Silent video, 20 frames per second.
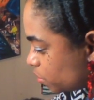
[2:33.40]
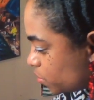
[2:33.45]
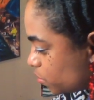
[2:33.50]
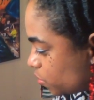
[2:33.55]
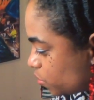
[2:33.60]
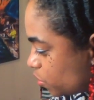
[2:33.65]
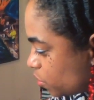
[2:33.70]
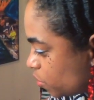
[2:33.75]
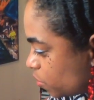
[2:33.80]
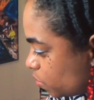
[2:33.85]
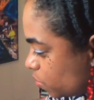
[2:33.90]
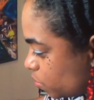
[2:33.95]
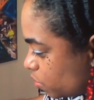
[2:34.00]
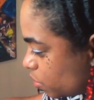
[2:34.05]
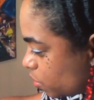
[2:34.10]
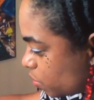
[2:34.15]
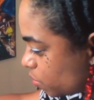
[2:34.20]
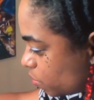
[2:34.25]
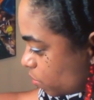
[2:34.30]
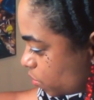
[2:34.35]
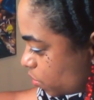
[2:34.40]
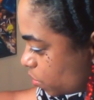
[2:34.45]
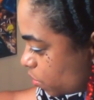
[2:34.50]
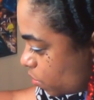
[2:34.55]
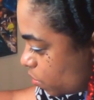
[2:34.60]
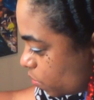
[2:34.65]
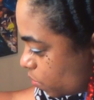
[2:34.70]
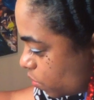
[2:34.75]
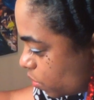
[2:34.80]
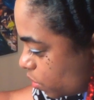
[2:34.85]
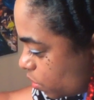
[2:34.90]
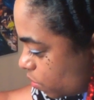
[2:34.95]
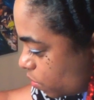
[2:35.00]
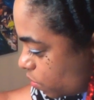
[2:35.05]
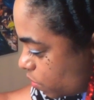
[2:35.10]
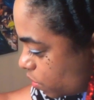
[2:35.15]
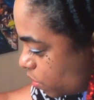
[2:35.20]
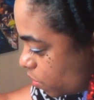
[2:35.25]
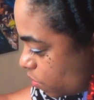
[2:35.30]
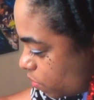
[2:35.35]
do, do, do, do,
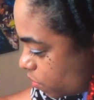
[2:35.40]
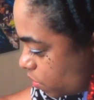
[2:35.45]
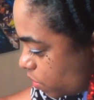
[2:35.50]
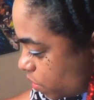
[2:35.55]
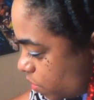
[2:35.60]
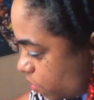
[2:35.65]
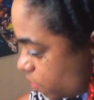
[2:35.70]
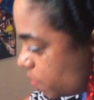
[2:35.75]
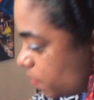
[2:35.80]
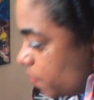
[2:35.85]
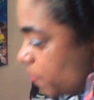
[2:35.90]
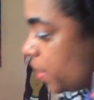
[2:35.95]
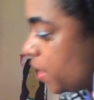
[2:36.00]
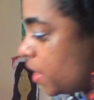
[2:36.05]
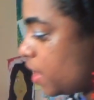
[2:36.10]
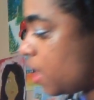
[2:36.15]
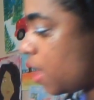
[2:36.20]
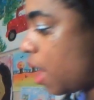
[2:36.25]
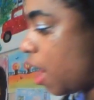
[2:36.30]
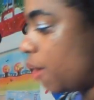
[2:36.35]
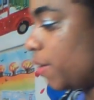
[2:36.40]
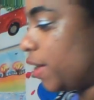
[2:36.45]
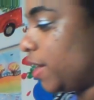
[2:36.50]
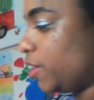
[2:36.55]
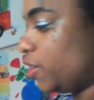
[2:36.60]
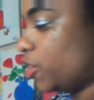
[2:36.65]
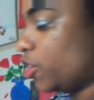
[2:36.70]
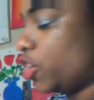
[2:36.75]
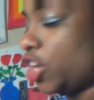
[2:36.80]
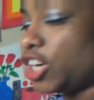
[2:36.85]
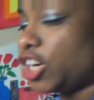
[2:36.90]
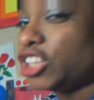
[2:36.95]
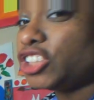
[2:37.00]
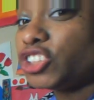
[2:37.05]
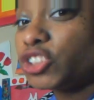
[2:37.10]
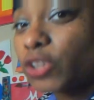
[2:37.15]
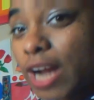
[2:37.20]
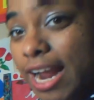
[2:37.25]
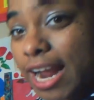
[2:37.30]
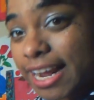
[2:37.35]
do, do, do, All right, you're going
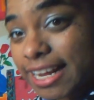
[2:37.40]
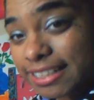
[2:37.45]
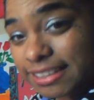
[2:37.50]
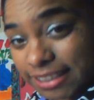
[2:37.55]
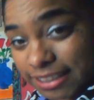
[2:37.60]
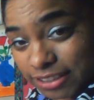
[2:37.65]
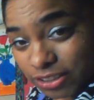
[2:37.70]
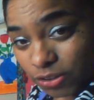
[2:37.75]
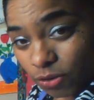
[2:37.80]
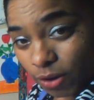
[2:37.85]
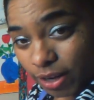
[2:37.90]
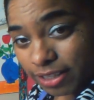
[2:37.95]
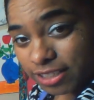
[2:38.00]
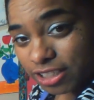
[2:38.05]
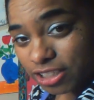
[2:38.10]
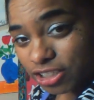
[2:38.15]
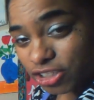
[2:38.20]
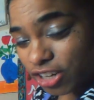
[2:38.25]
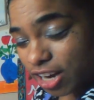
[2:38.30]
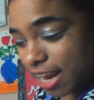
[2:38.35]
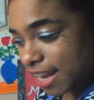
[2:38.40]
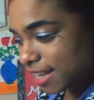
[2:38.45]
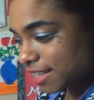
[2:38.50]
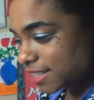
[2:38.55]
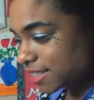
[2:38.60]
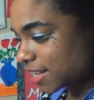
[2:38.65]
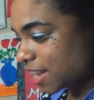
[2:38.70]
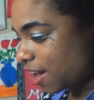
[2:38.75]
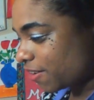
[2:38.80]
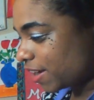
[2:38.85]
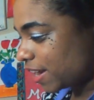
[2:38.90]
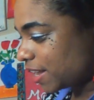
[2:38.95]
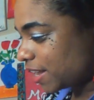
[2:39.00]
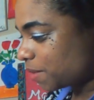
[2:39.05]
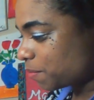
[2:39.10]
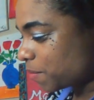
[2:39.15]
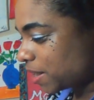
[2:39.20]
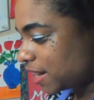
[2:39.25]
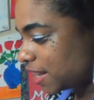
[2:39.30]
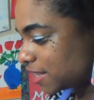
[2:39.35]
to trace. He's going to trace. All
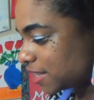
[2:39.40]
right, come